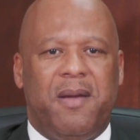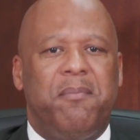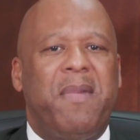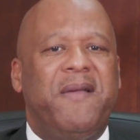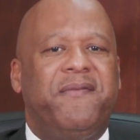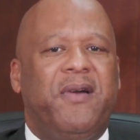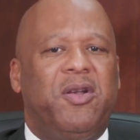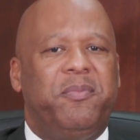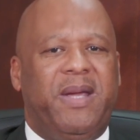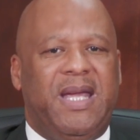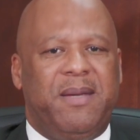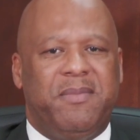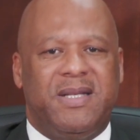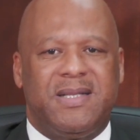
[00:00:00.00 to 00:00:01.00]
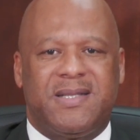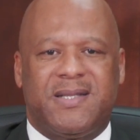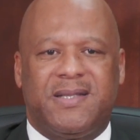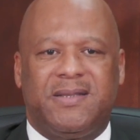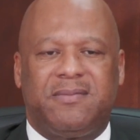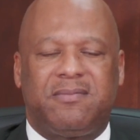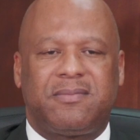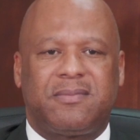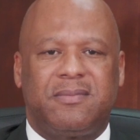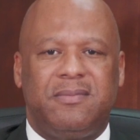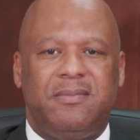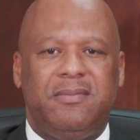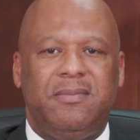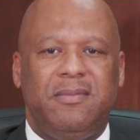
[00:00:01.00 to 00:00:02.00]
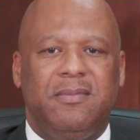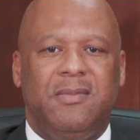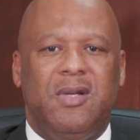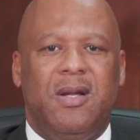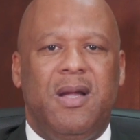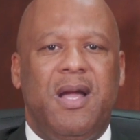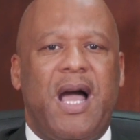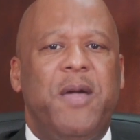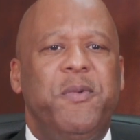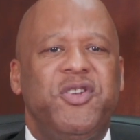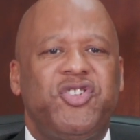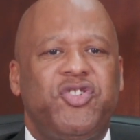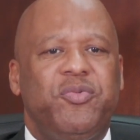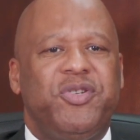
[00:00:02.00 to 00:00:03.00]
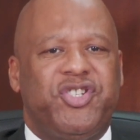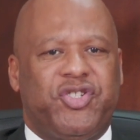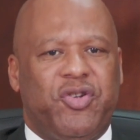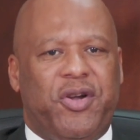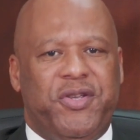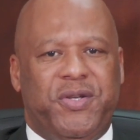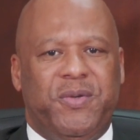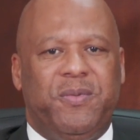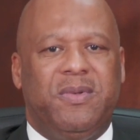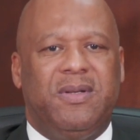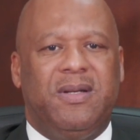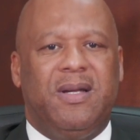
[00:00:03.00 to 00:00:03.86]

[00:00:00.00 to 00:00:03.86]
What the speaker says: My fellow Bahamians, I wish to assure you